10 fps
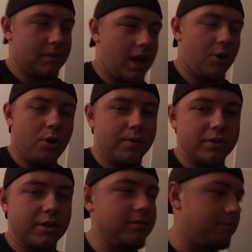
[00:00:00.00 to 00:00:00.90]
I don't know for
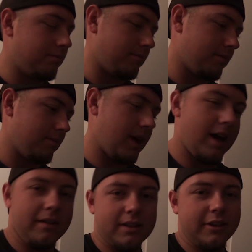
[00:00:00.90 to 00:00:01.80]
sure.
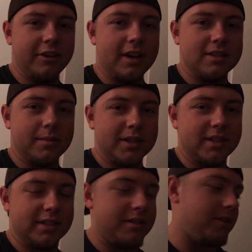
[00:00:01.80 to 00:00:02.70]
I'll have to tell you guys in about
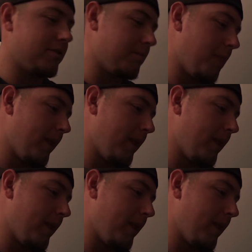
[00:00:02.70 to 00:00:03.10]
60 years.